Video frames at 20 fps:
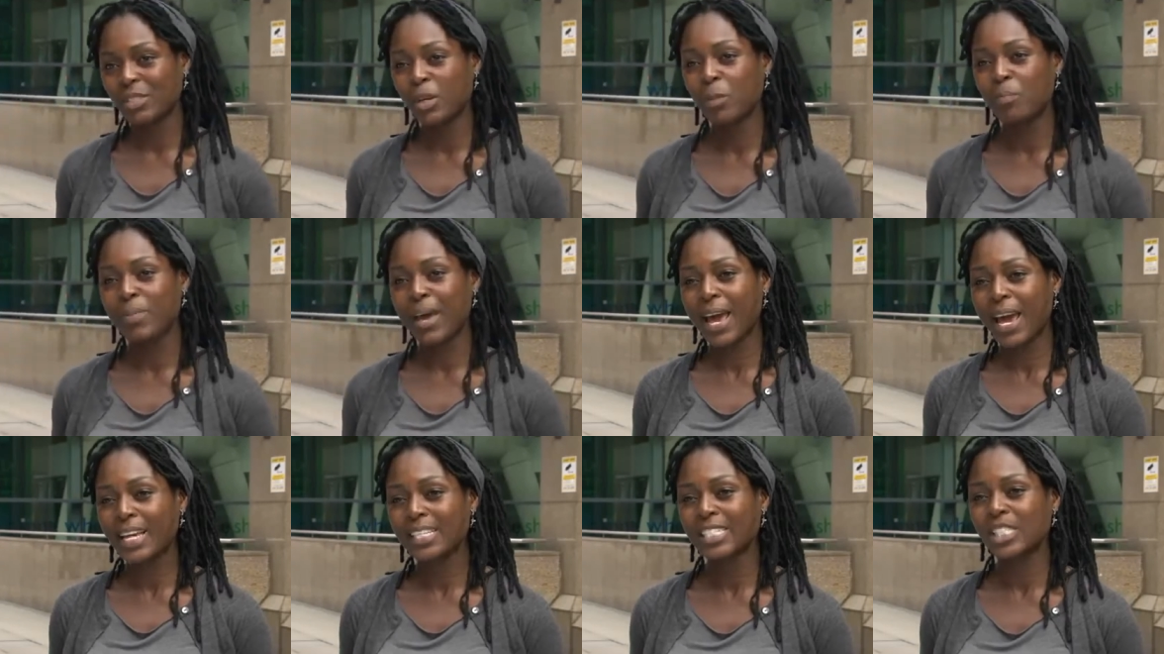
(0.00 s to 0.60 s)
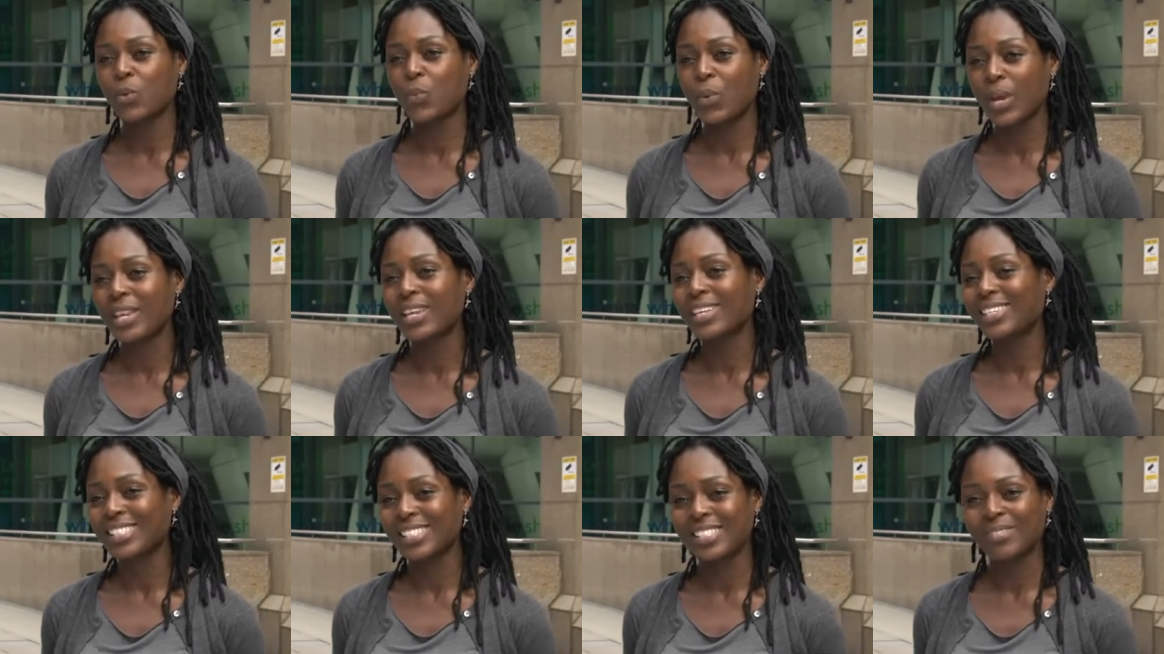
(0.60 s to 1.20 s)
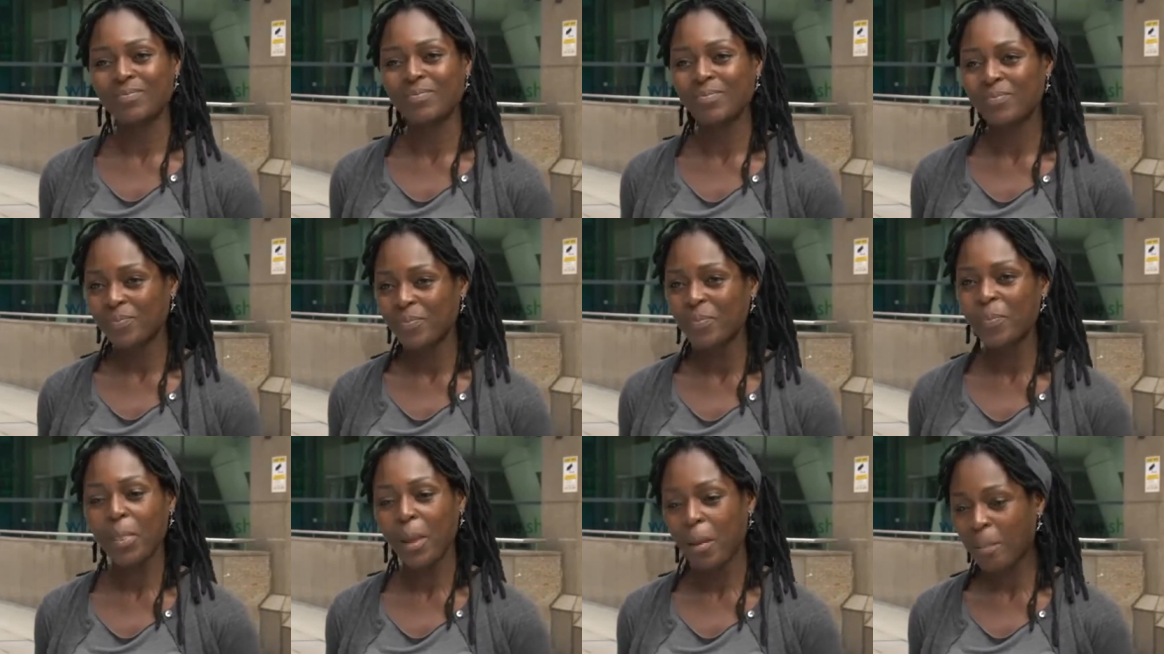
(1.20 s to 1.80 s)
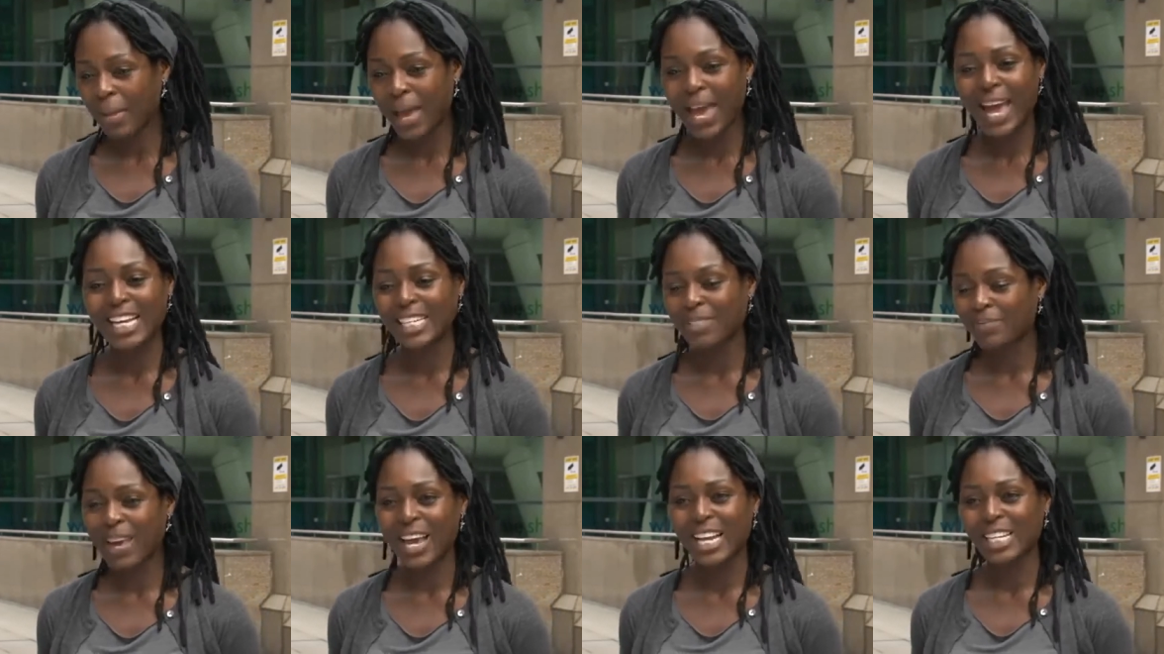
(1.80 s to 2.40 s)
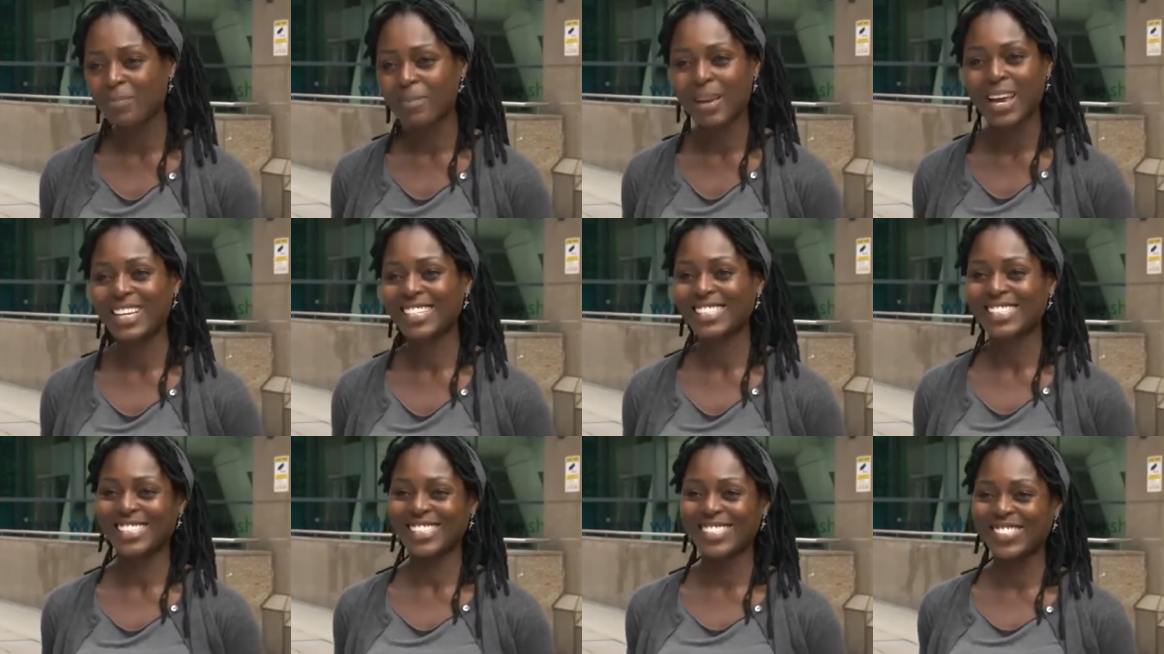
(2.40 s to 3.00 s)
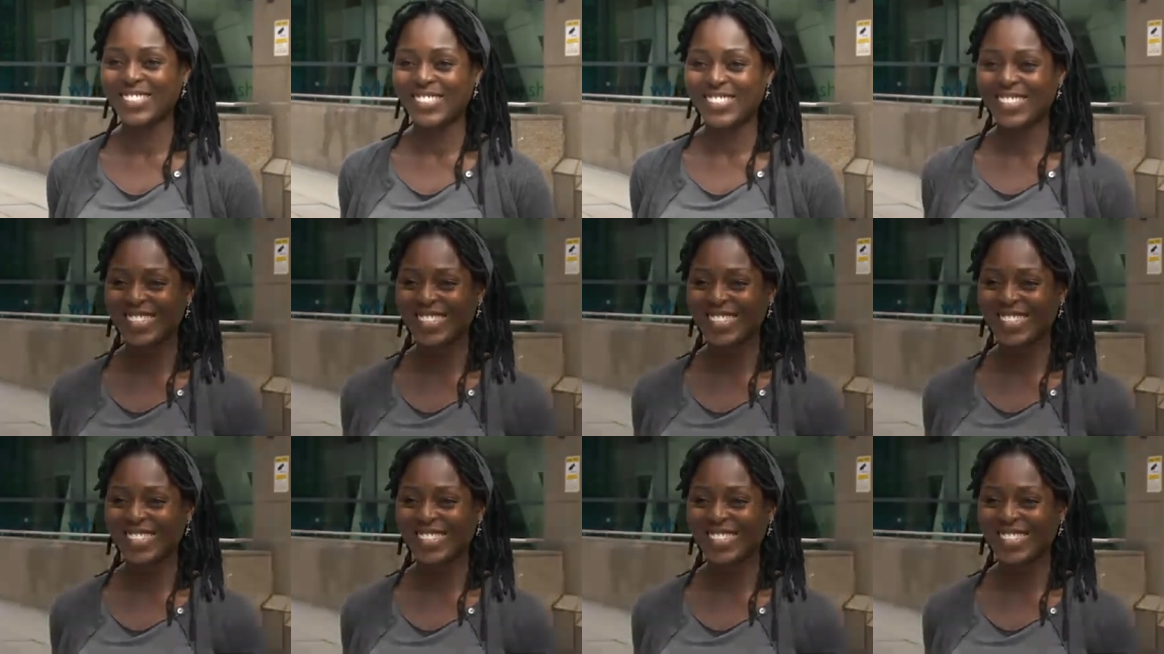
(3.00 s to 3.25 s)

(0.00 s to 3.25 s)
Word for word: So bags is a weakness. Bags, bags, bags.